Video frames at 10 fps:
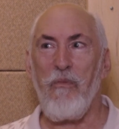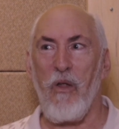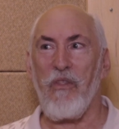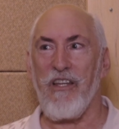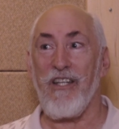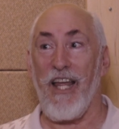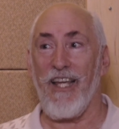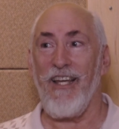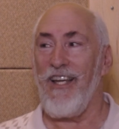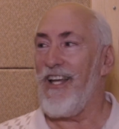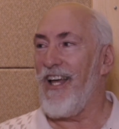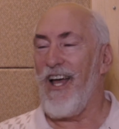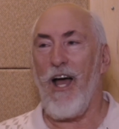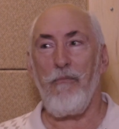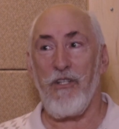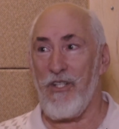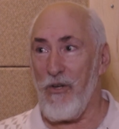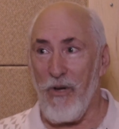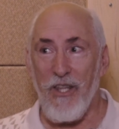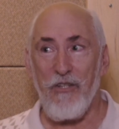about this. Like, I've been
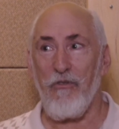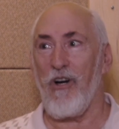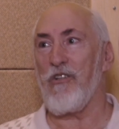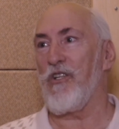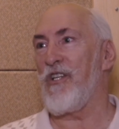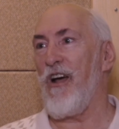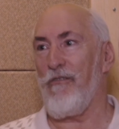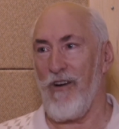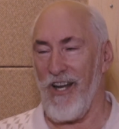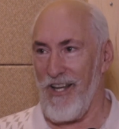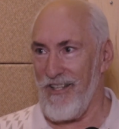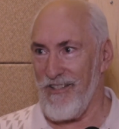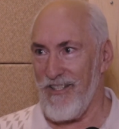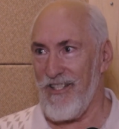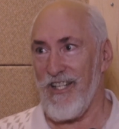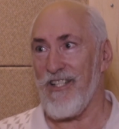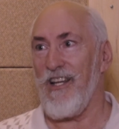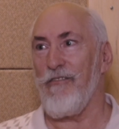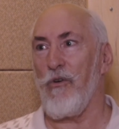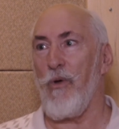doing this rehearsals now for like
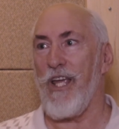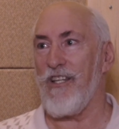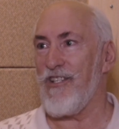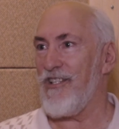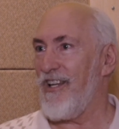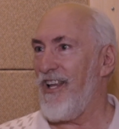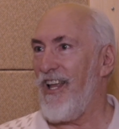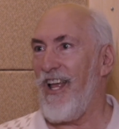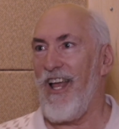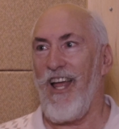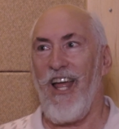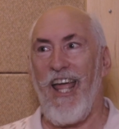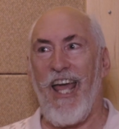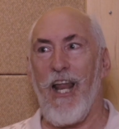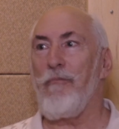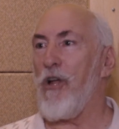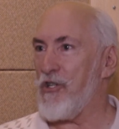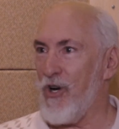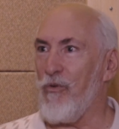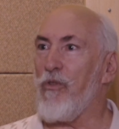6-7 weeks. And I'm not
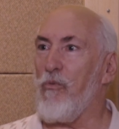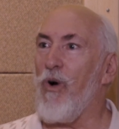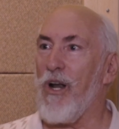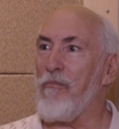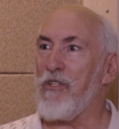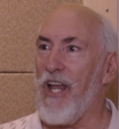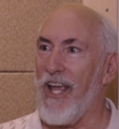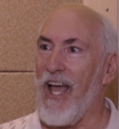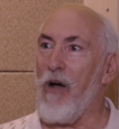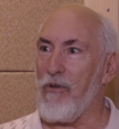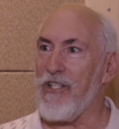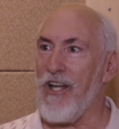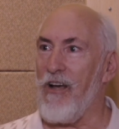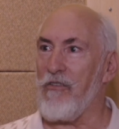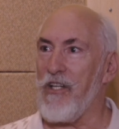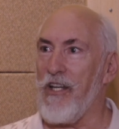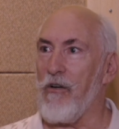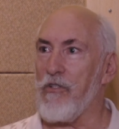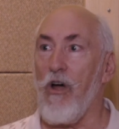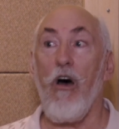sure with what I'm saying, how it sounds. And he
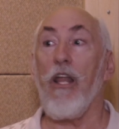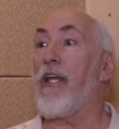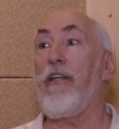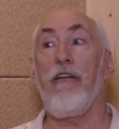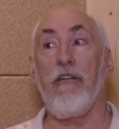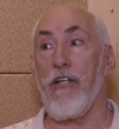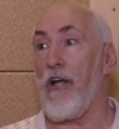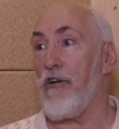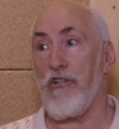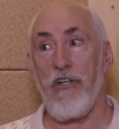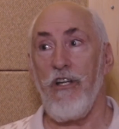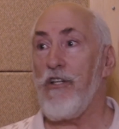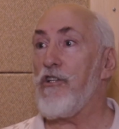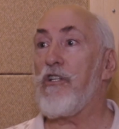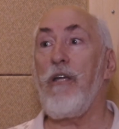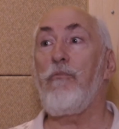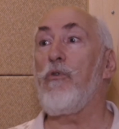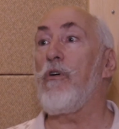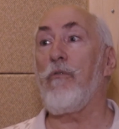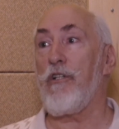goes, all I can hear is Irish. Just keep
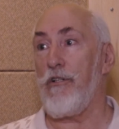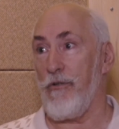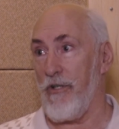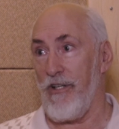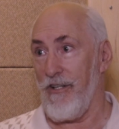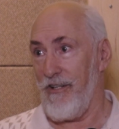doing what you're doing.